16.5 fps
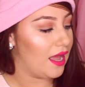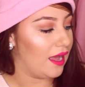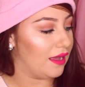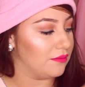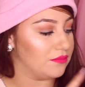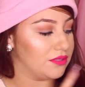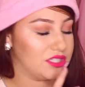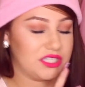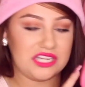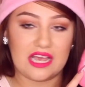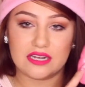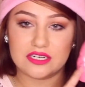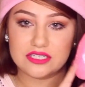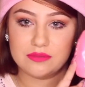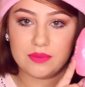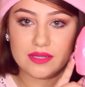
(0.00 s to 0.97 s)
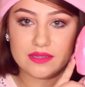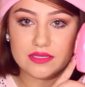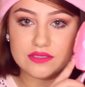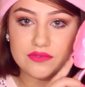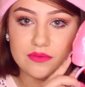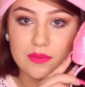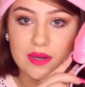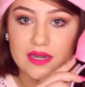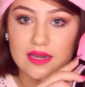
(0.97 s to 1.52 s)
um, but she actually bought this
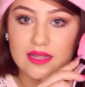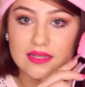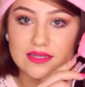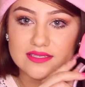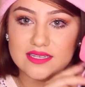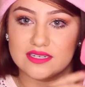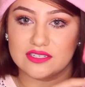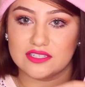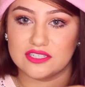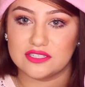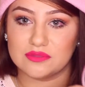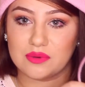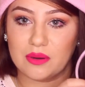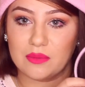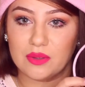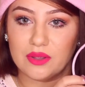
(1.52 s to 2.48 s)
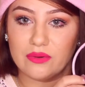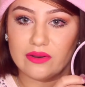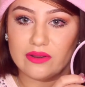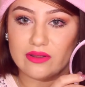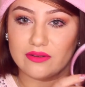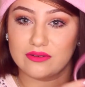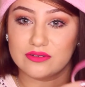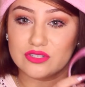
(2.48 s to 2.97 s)
for my niece and she's probably going